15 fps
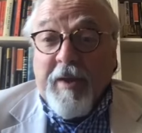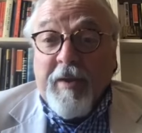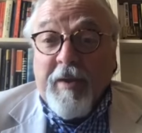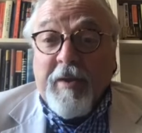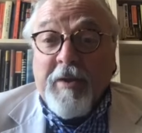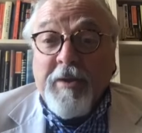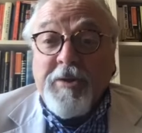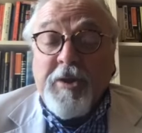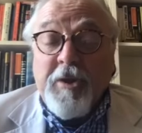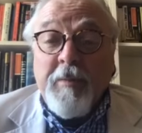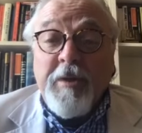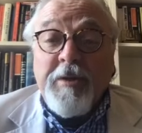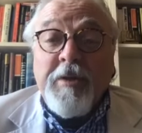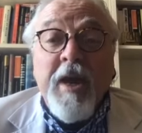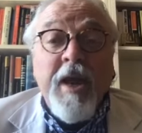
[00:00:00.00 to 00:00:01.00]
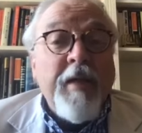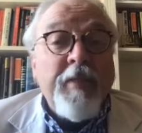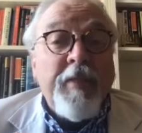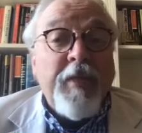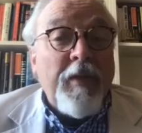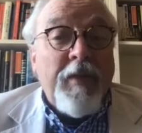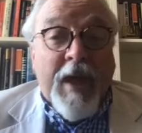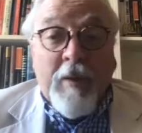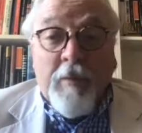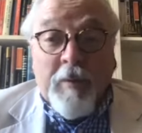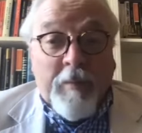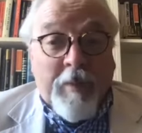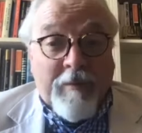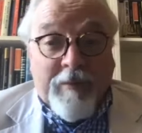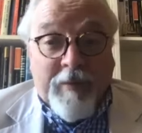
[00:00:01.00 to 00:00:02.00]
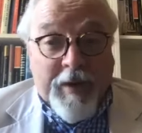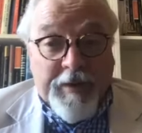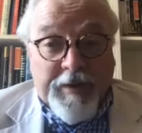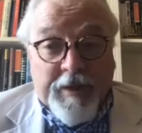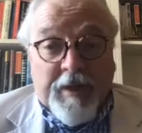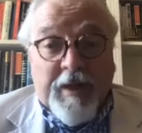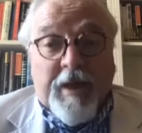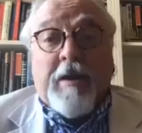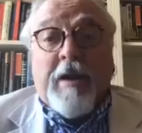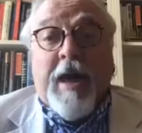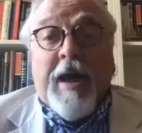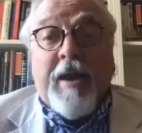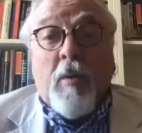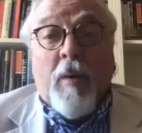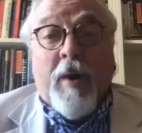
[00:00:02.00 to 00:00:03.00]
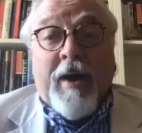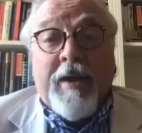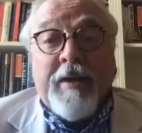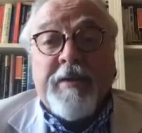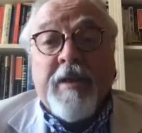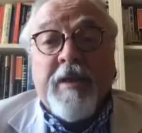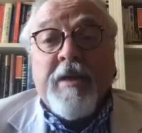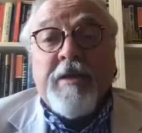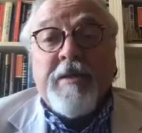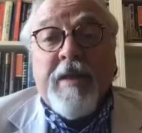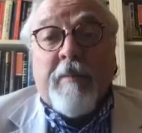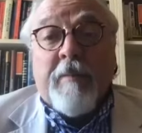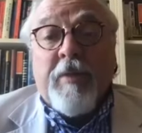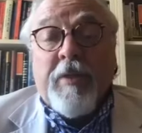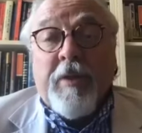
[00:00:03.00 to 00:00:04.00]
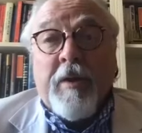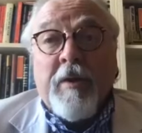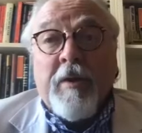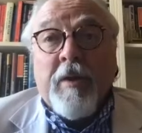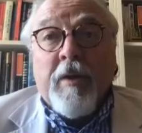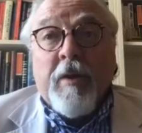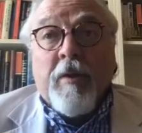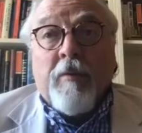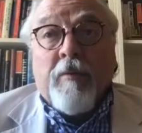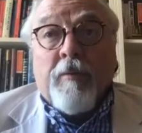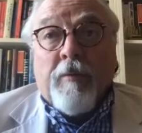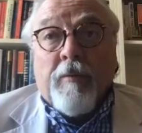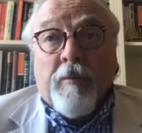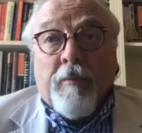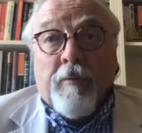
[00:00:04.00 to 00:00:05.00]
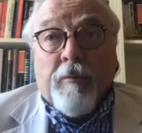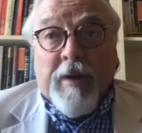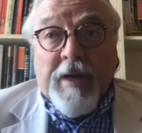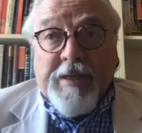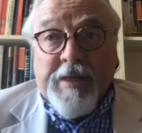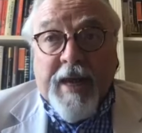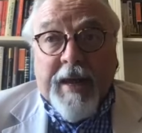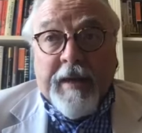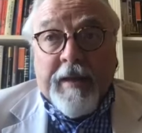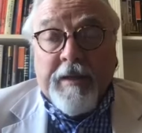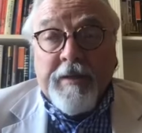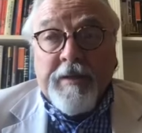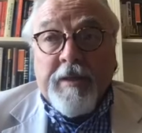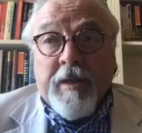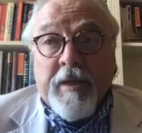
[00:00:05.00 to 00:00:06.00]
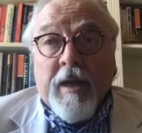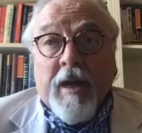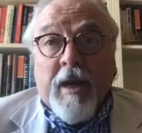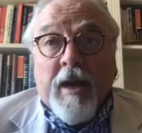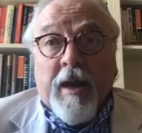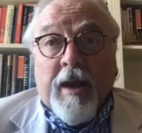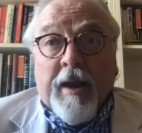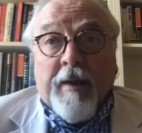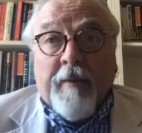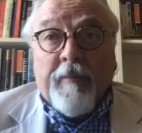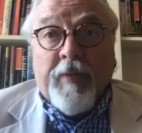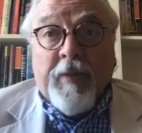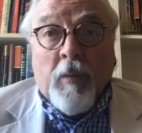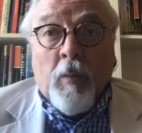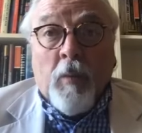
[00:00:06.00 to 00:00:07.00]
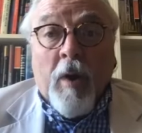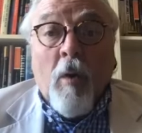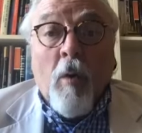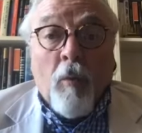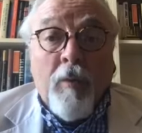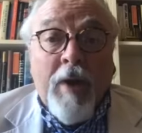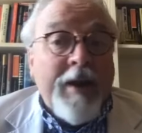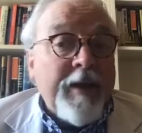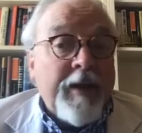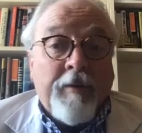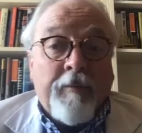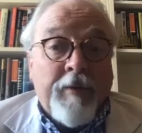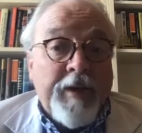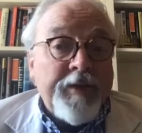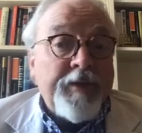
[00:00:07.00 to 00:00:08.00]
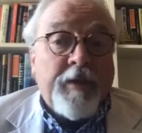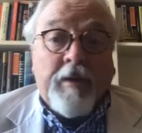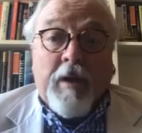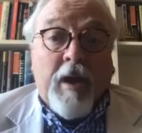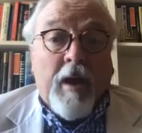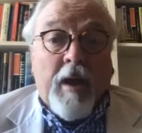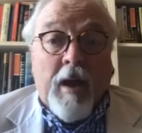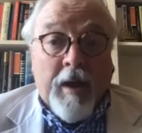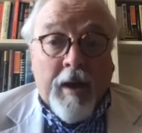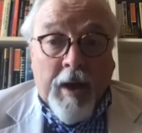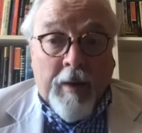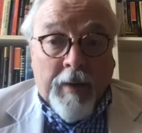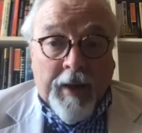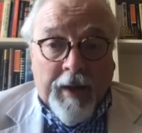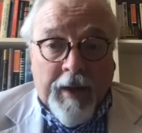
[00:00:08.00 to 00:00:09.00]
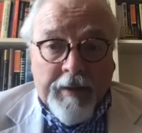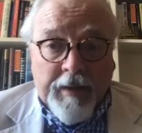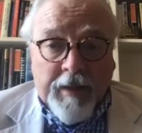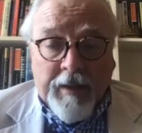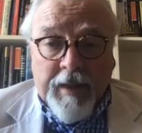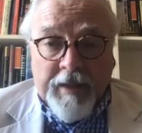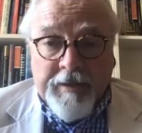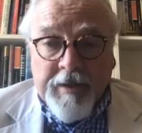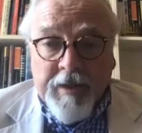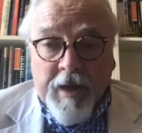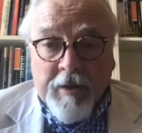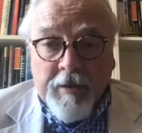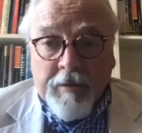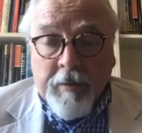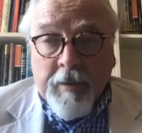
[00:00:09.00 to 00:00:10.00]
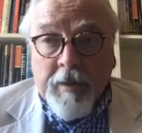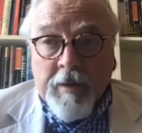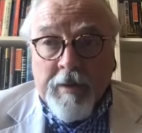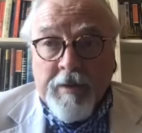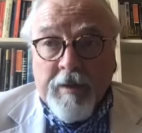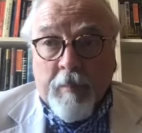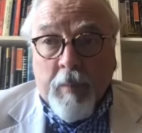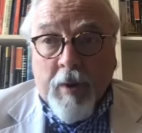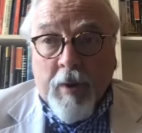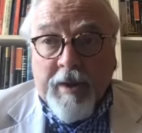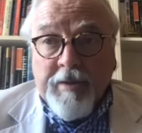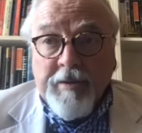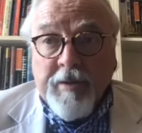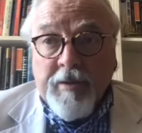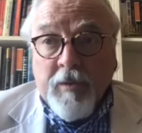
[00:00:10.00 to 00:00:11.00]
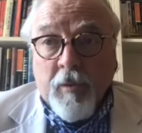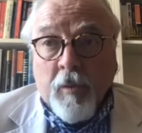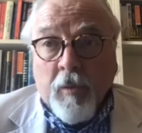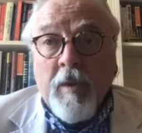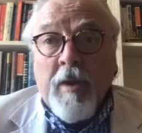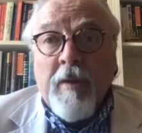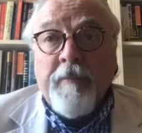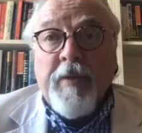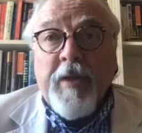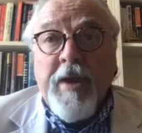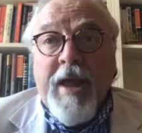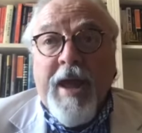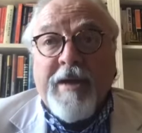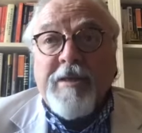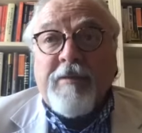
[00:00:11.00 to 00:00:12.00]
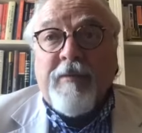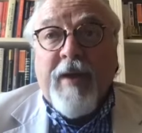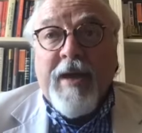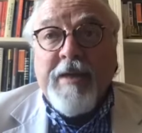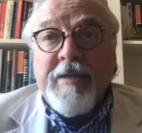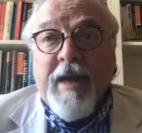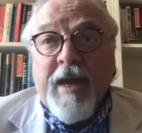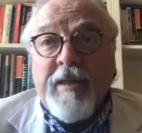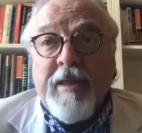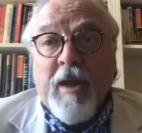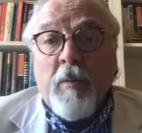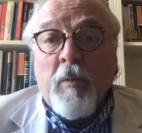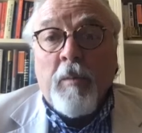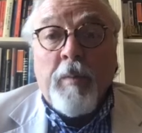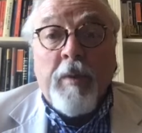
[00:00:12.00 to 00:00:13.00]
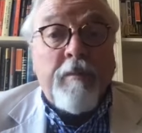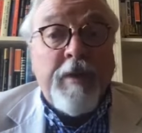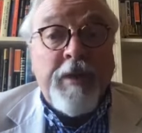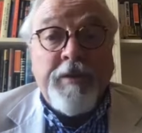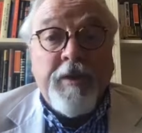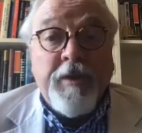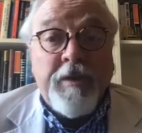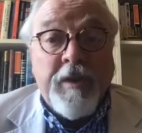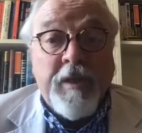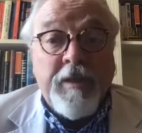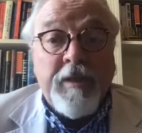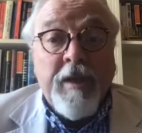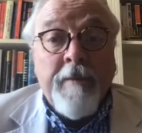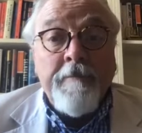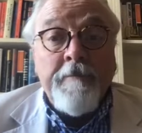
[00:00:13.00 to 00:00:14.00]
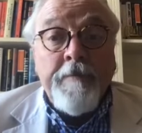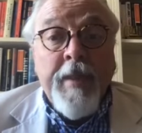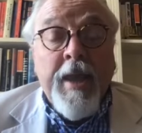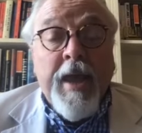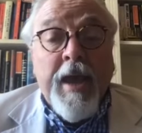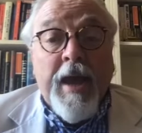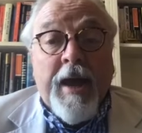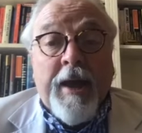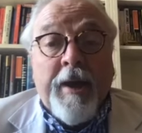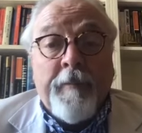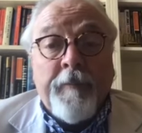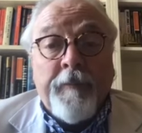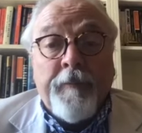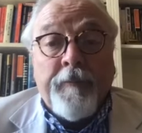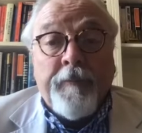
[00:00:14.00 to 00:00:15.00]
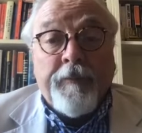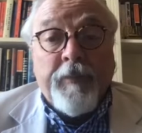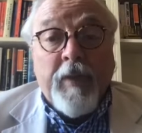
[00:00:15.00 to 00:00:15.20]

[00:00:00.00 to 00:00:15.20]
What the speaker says: consumers, that they would be first to go. Likewise, some of the retailers that were already at risk are going. I think that's no surprise at all. The next phase, I think, will be businesses that